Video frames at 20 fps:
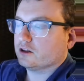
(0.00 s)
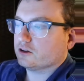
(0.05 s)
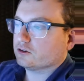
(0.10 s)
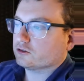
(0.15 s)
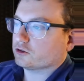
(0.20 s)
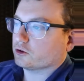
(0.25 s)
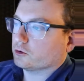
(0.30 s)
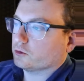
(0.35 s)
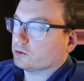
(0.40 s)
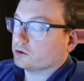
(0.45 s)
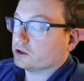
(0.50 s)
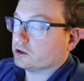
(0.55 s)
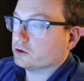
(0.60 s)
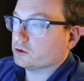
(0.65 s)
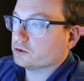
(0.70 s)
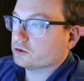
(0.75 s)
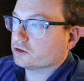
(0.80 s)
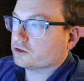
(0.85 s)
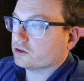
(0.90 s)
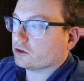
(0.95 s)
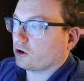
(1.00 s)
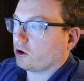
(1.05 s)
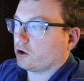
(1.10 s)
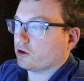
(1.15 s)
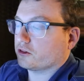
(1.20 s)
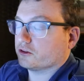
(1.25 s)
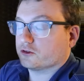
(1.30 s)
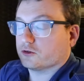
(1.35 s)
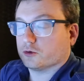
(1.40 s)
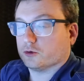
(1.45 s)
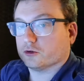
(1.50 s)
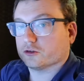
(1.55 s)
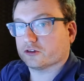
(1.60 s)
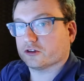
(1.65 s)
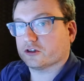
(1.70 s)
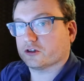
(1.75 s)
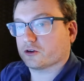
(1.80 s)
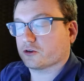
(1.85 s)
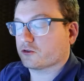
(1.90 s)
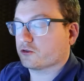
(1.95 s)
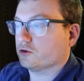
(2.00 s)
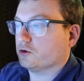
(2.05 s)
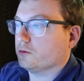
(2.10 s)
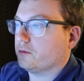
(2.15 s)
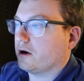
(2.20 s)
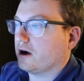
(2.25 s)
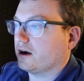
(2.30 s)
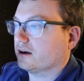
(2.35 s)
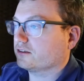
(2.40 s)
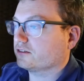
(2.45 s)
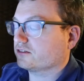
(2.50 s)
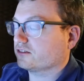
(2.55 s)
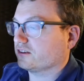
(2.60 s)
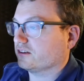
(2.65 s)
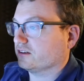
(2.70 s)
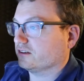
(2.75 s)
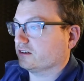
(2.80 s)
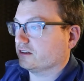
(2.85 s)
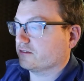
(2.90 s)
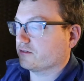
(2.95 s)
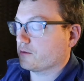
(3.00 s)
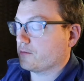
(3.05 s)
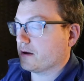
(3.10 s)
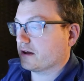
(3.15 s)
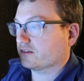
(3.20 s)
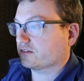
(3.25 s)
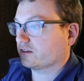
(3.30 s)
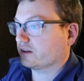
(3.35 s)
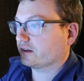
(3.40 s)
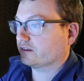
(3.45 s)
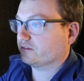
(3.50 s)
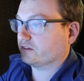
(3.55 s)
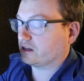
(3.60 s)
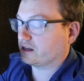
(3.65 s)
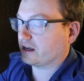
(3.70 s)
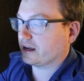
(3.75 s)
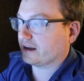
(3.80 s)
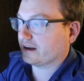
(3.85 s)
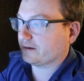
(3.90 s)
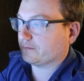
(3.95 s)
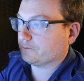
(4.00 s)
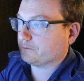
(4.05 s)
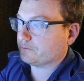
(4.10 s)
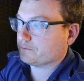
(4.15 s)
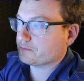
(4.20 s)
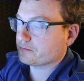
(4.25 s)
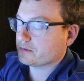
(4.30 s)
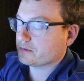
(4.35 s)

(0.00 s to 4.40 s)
So use all the tools in your toolbox to live the best life you can.